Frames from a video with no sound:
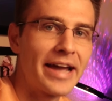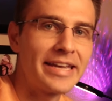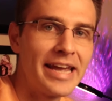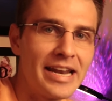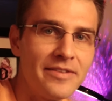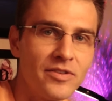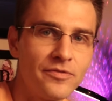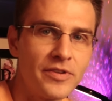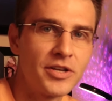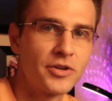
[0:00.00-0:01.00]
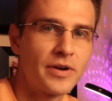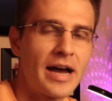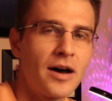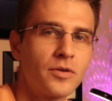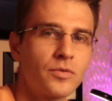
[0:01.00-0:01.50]
I can't even figure
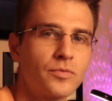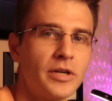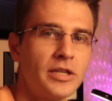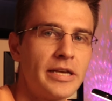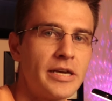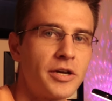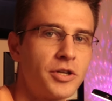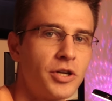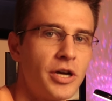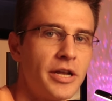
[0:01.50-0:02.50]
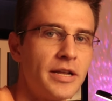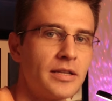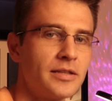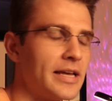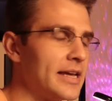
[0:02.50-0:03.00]
out really a
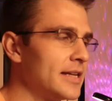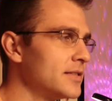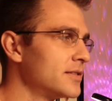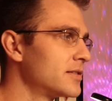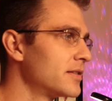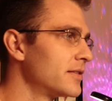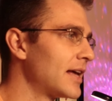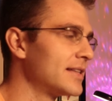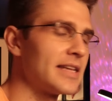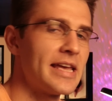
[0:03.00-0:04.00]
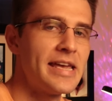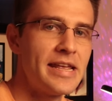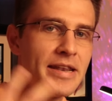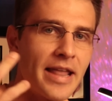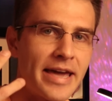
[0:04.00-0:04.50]
good lens that's in